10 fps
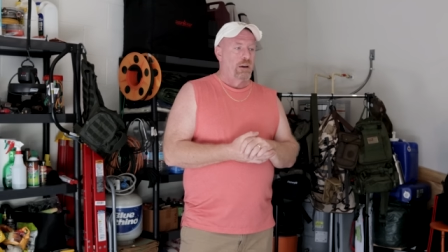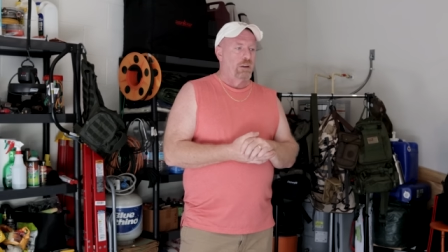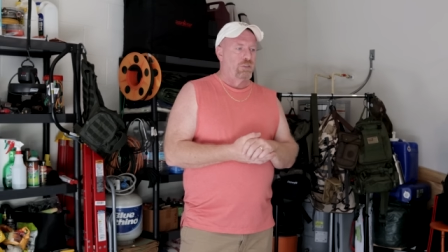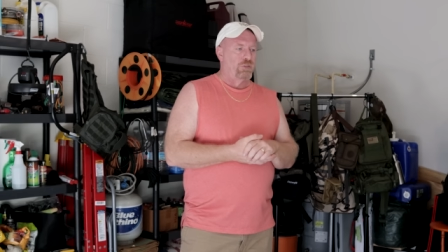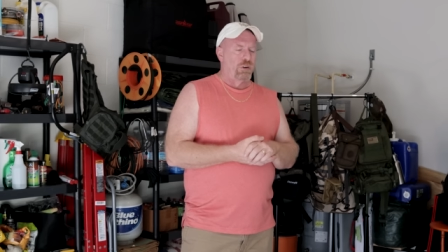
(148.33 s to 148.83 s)

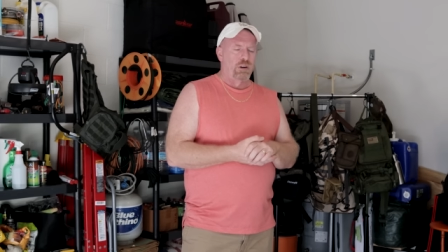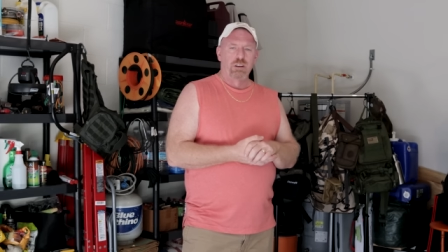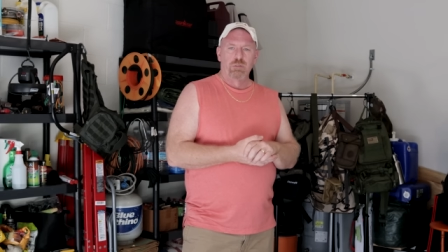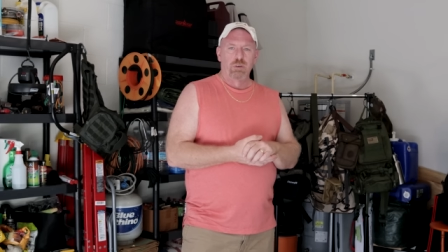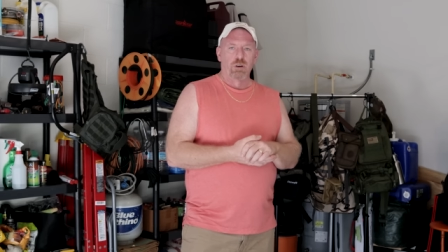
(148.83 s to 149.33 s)
It is very
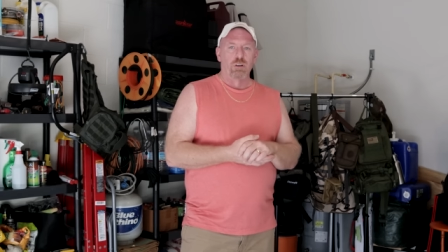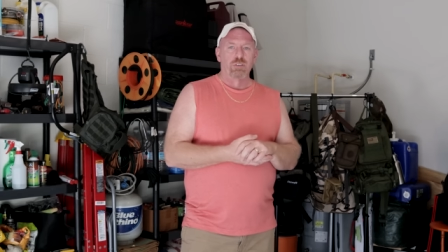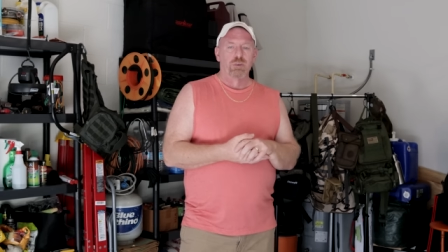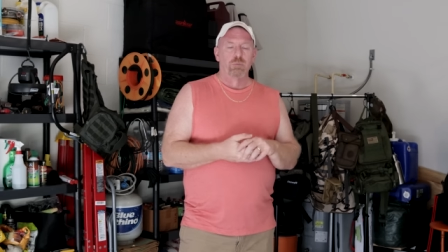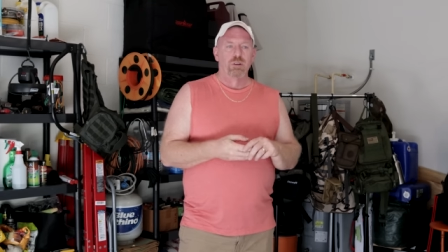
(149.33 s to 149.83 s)
difficult
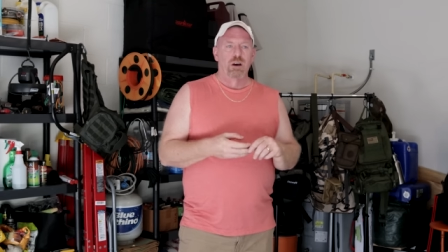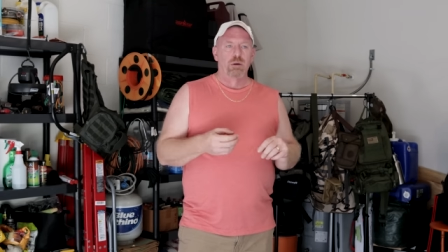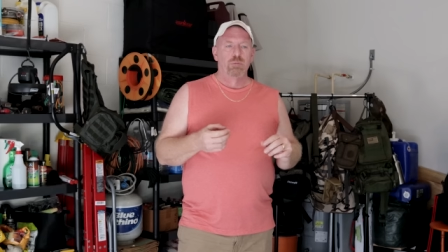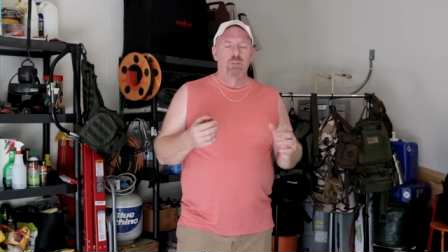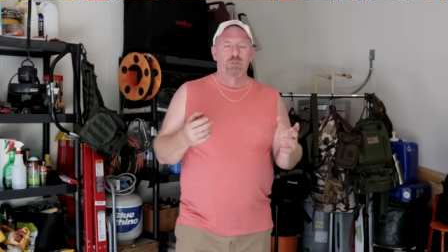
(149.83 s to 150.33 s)
sometimes.